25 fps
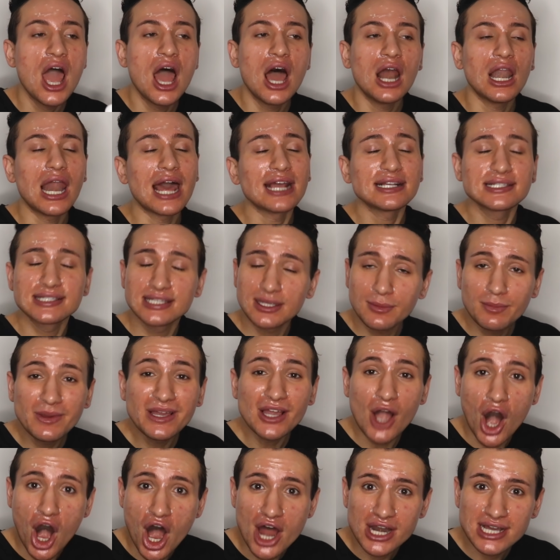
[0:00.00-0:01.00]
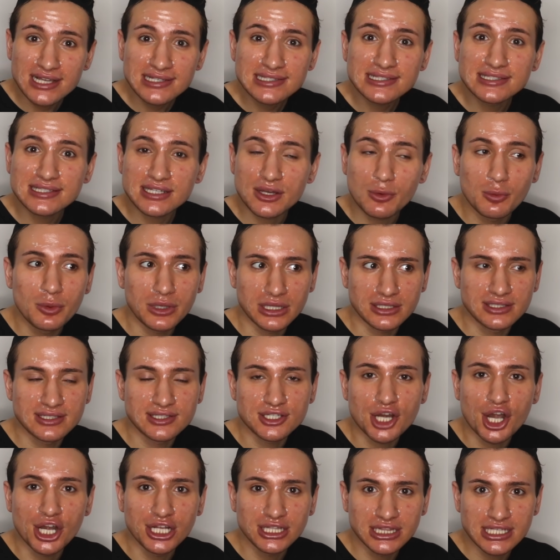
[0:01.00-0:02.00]
Like, to be honest, with
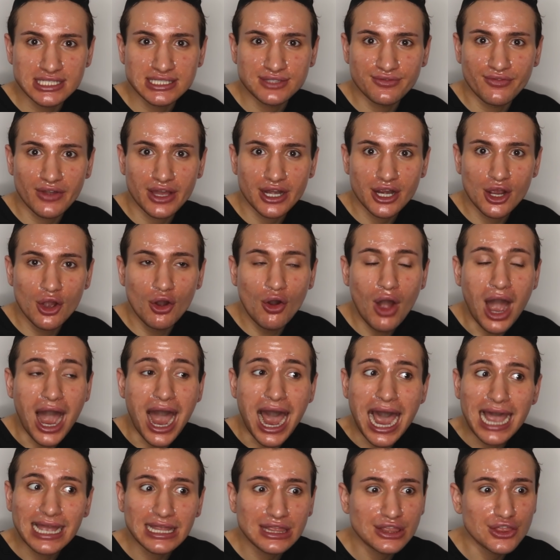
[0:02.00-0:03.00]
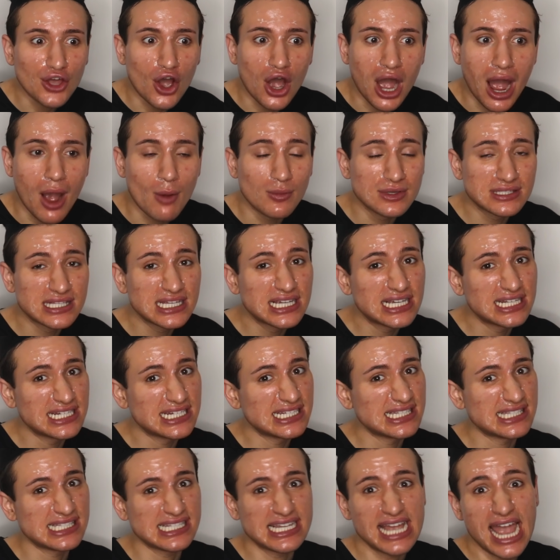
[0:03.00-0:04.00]
starting this video, I thought I wasn't
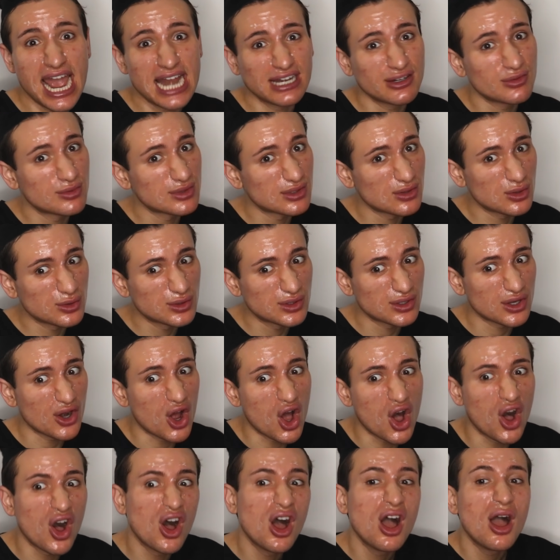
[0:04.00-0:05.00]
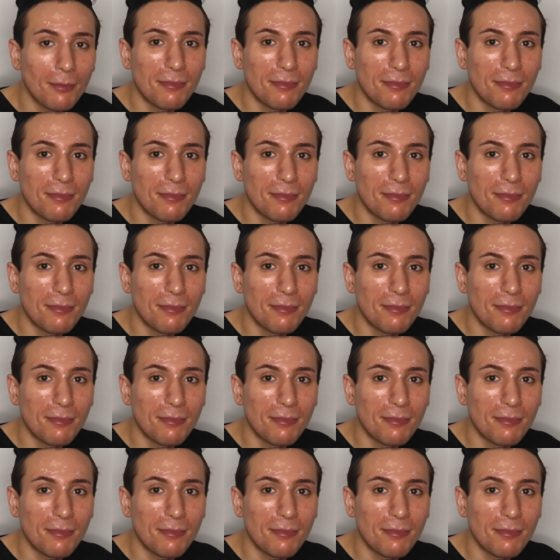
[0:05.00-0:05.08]
gonna see any results at all.